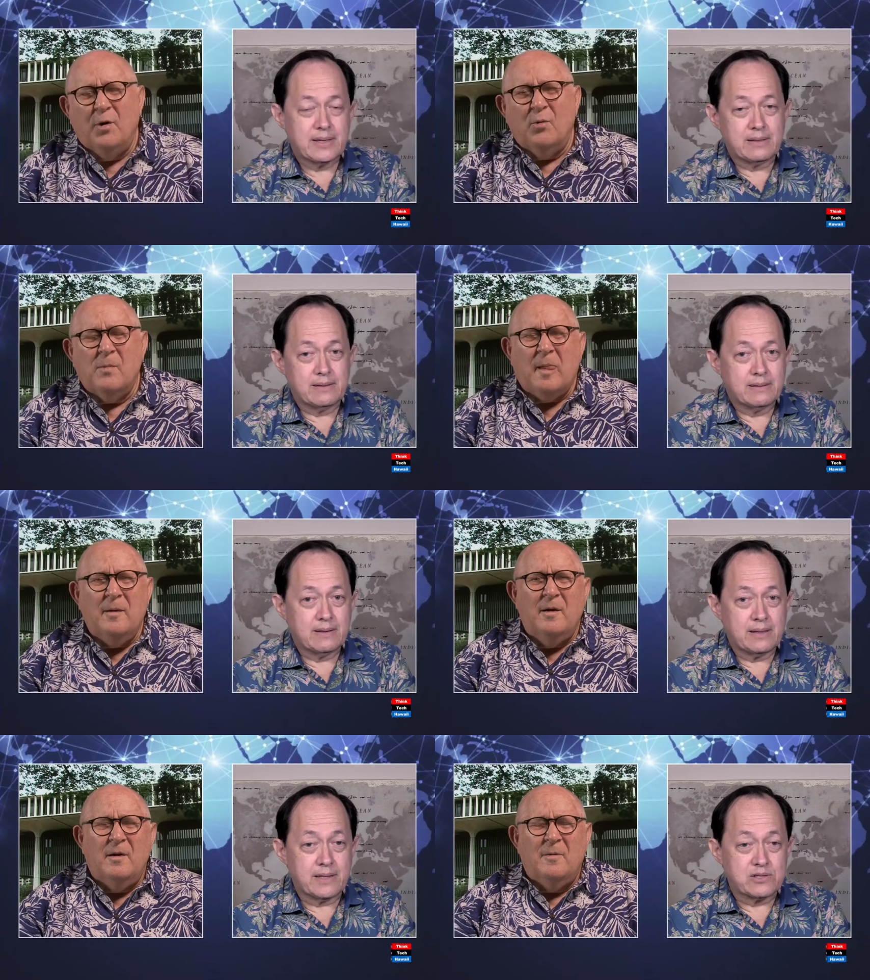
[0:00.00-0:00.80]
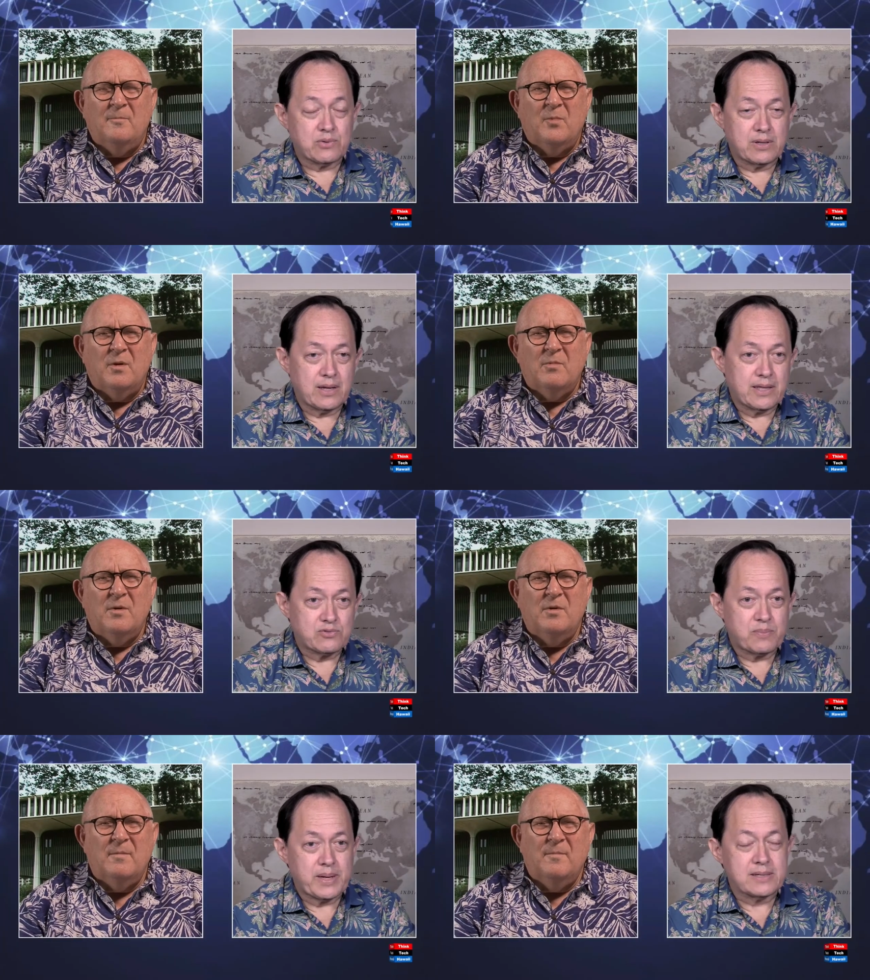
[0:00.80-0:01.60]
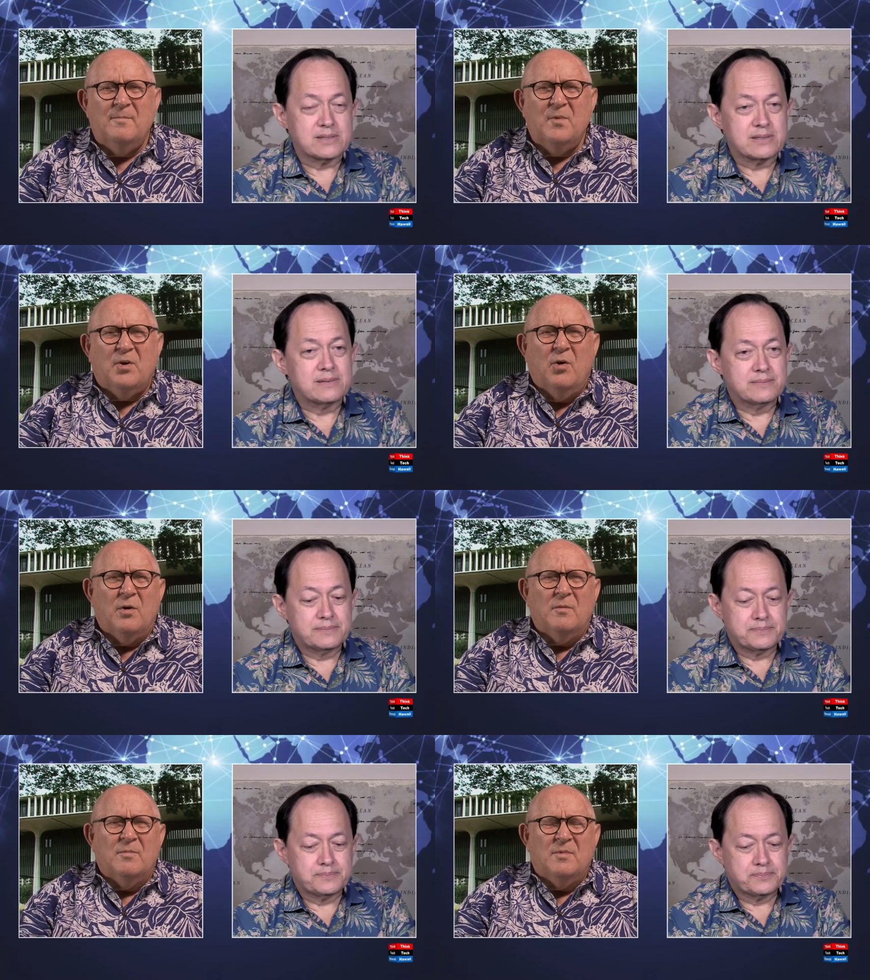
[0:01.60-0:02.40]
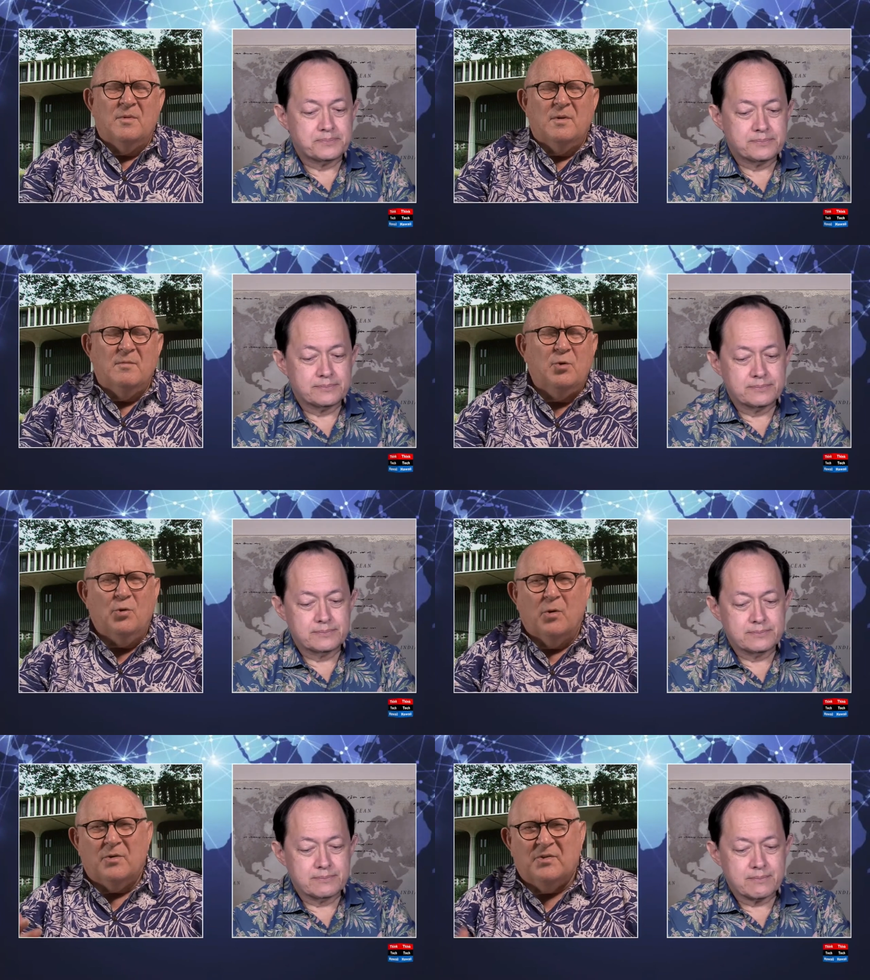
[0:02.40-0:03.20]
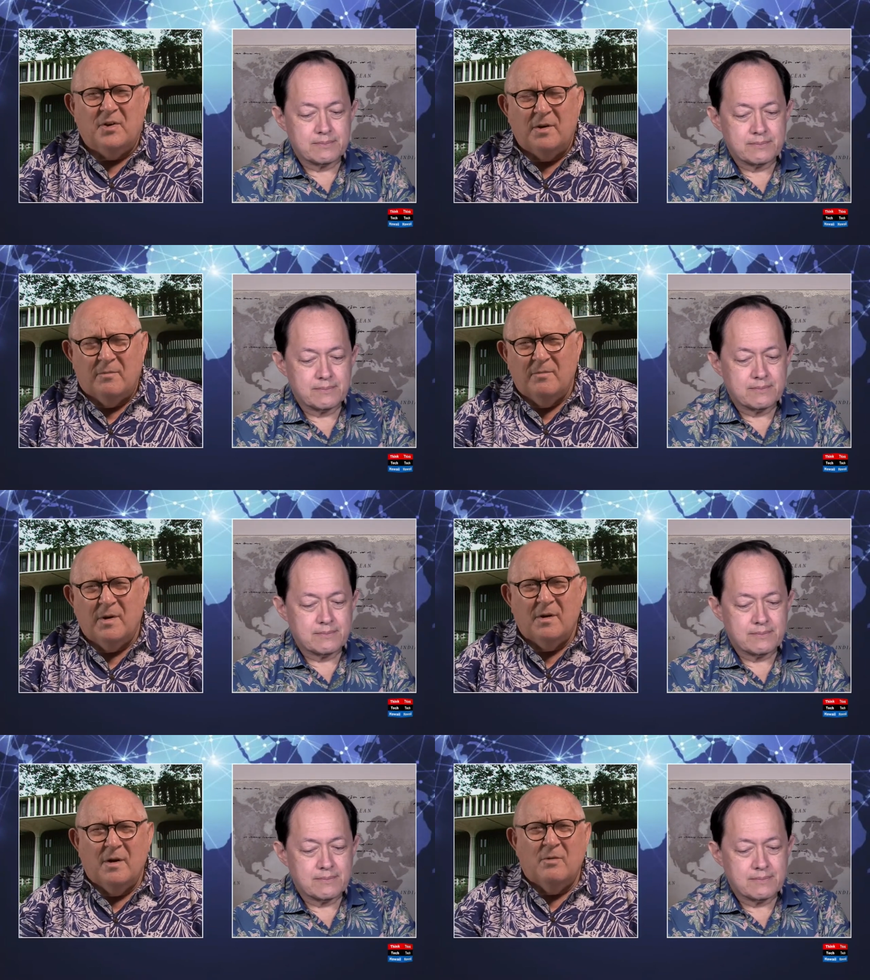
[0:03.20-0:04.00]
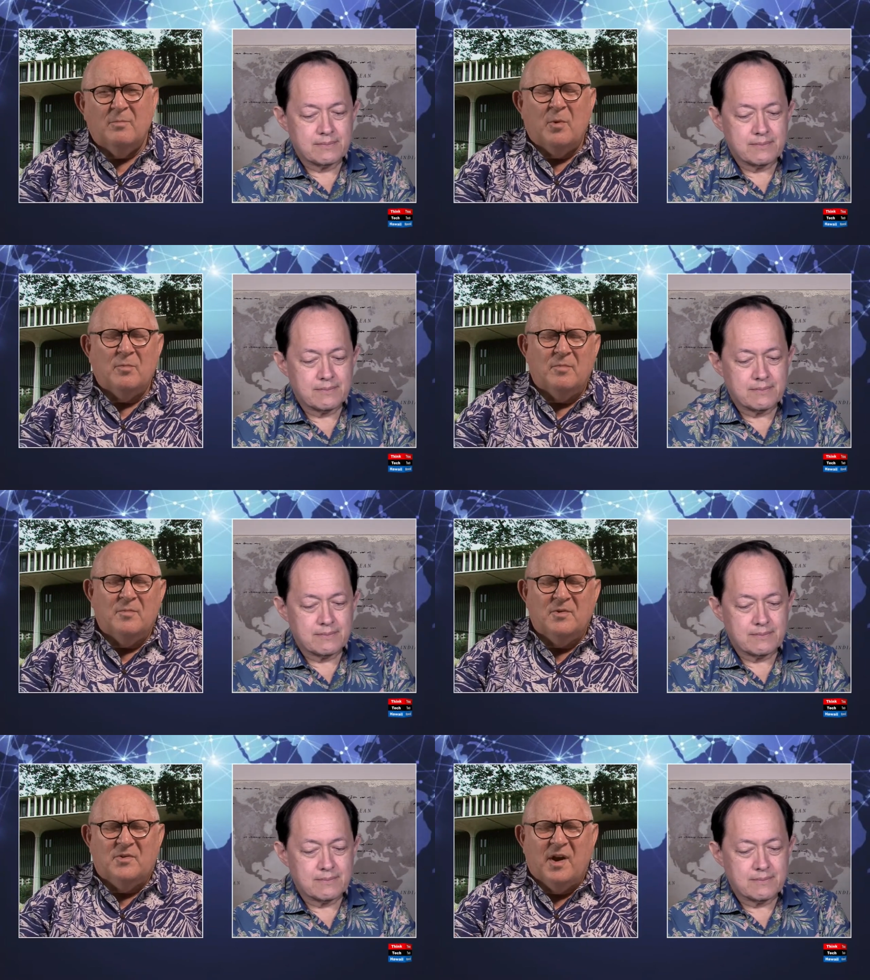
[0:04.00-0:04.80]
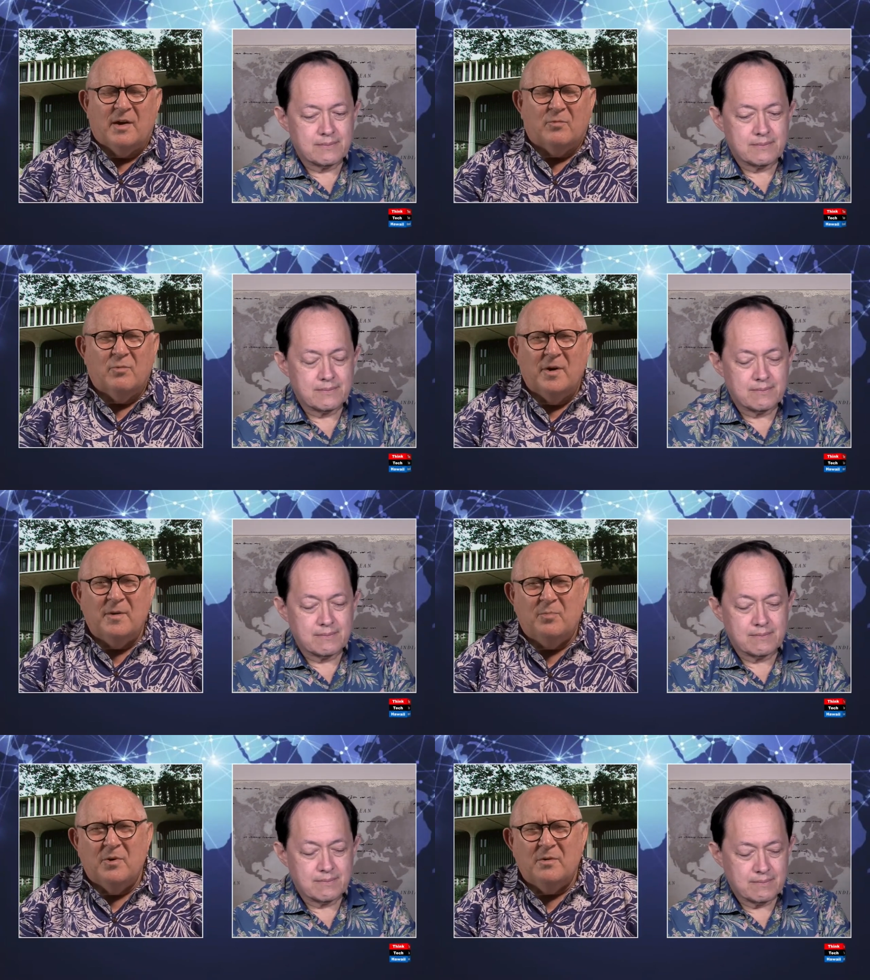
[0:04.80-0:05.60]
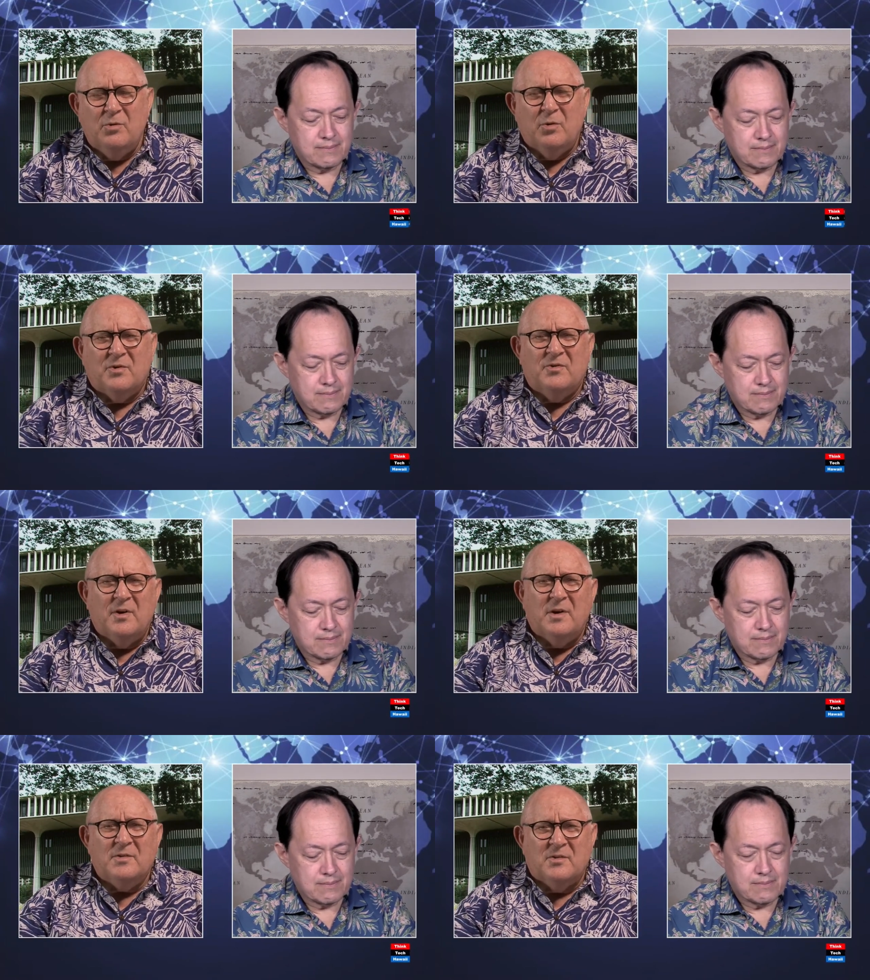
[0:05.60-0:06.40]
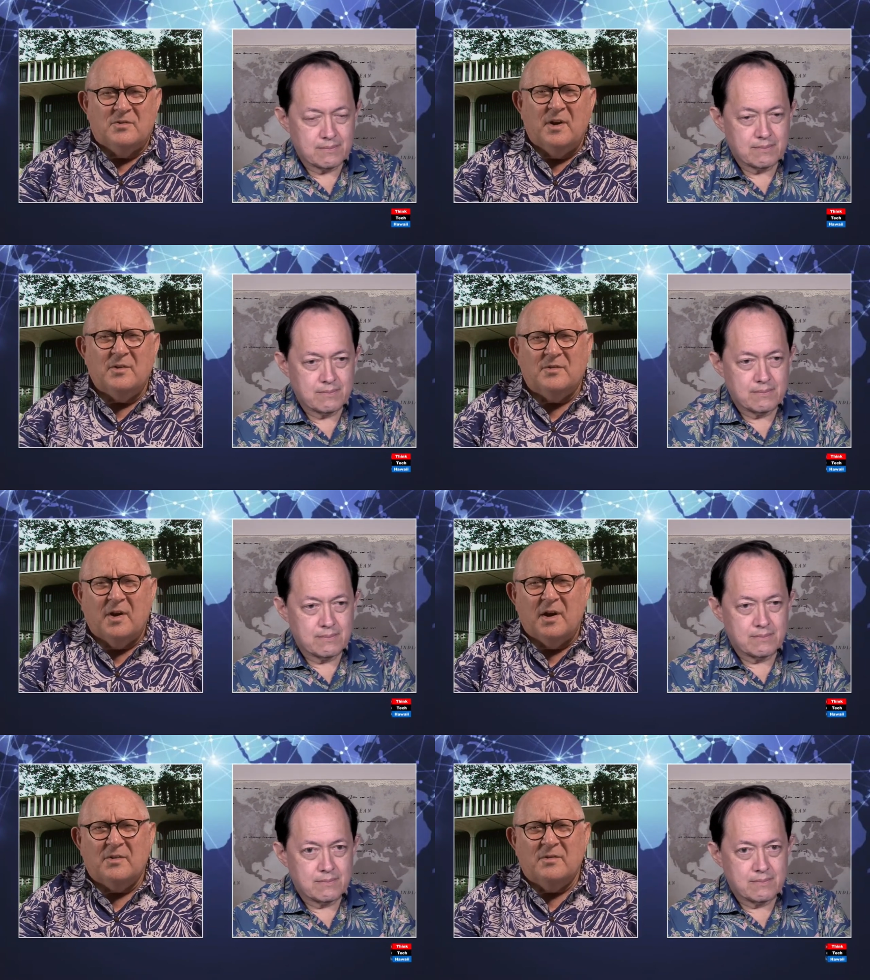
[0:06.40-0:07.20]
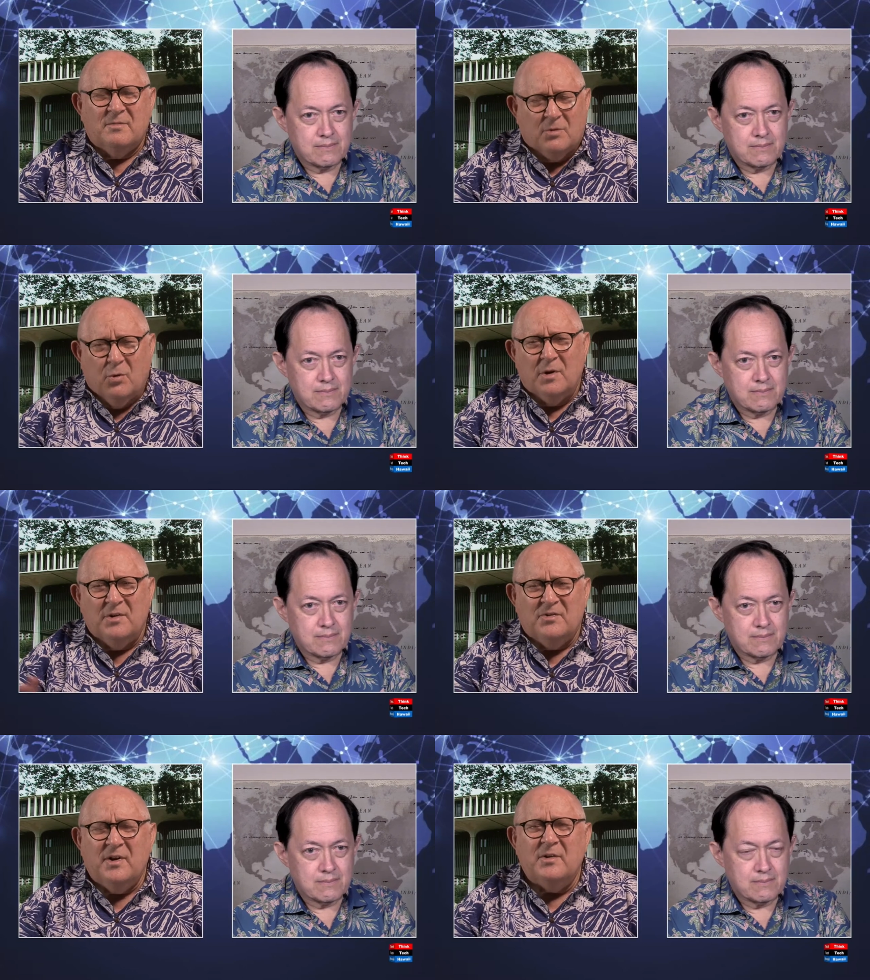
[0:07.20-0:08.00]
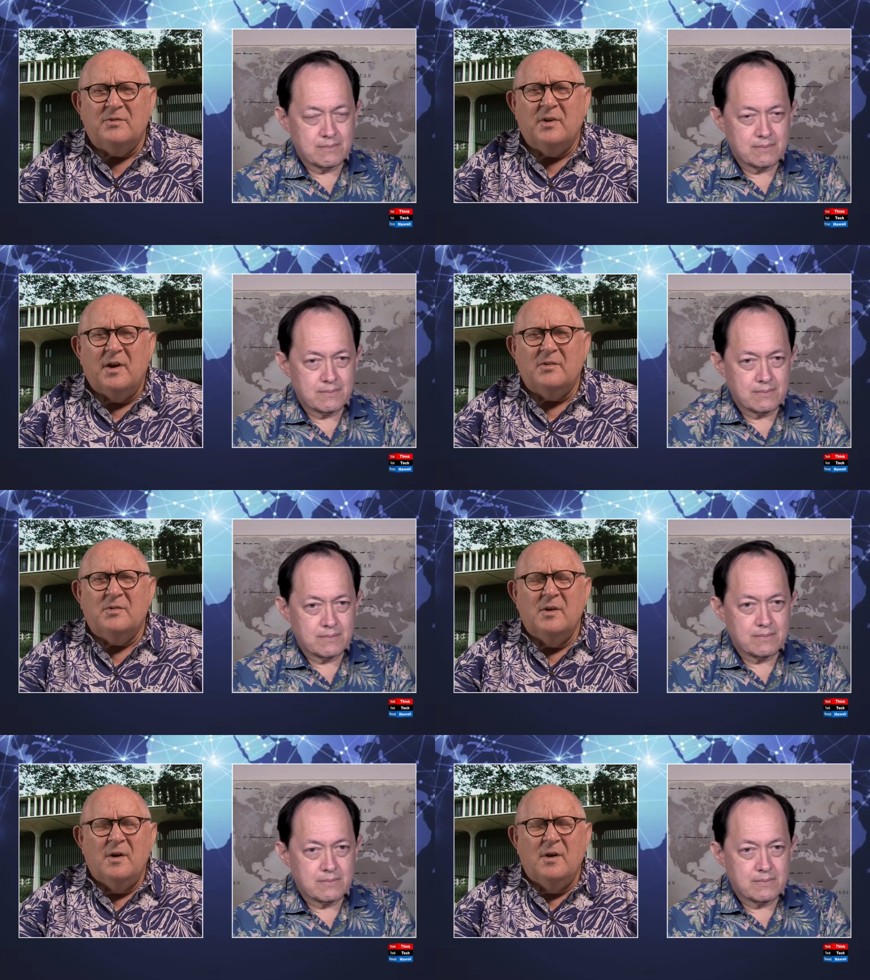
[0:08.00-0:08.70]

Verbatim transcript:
Speaker 1: know, oh, and that's, um, what, and that's what passed. You go to New York State. I don't know exact rate, but New York State has a sales tax, it a sales tax